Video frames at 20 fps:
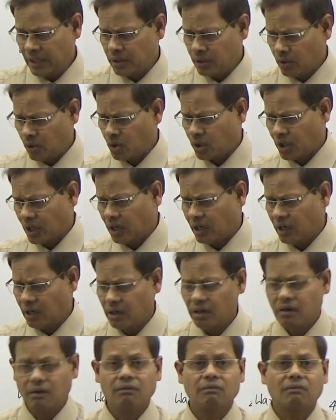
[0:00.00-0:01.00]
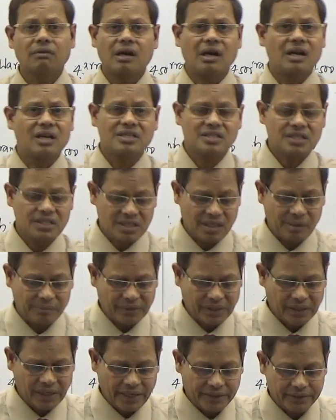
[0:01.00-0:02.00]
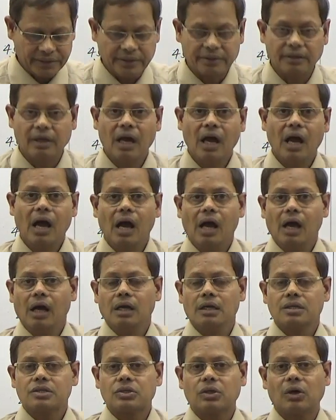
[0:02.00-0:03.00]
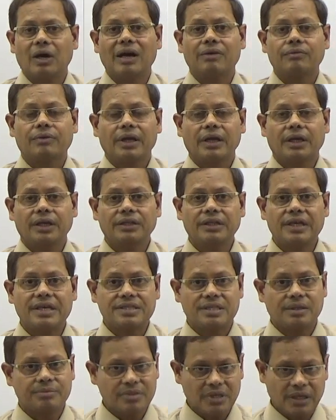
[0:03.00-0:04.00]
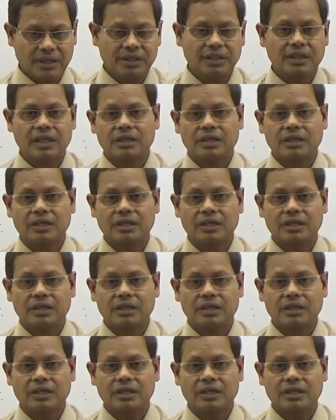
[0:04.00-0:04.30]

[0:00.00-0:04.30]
in local currency, something like that. So I have taken the assumption in